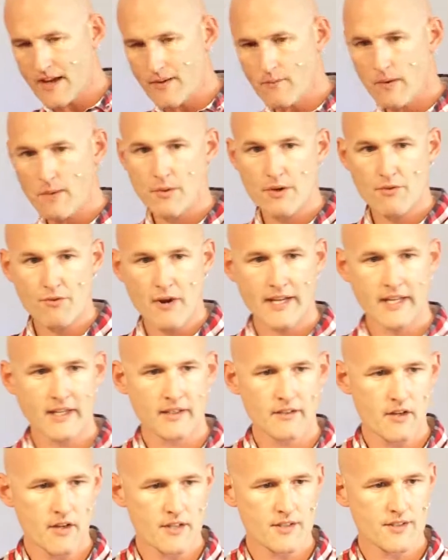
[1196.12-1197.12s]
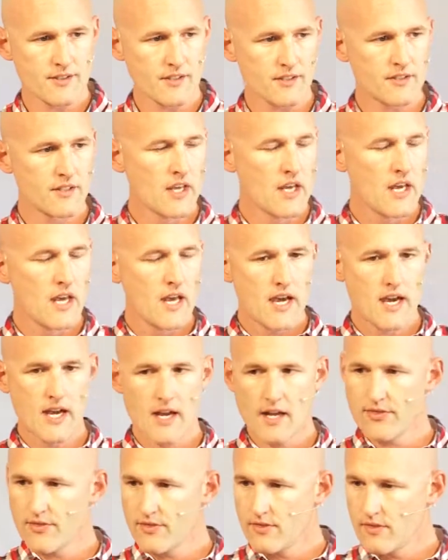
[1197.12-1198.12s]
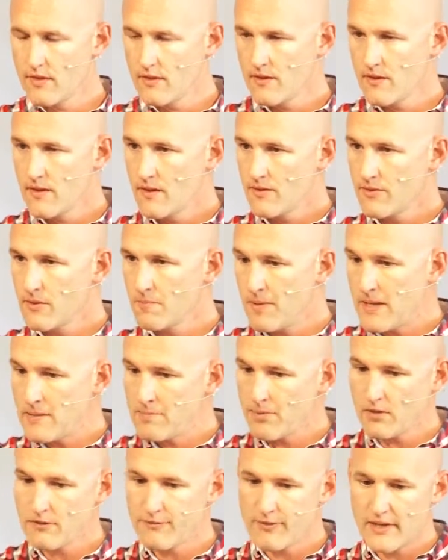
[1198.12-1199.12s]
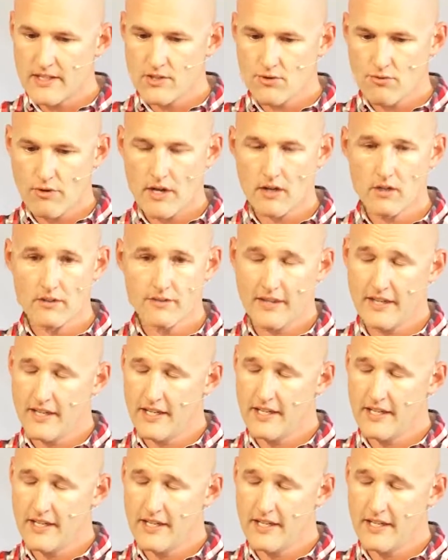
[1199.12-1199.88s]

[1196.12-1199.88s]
that when we recognize that the people of Israel, their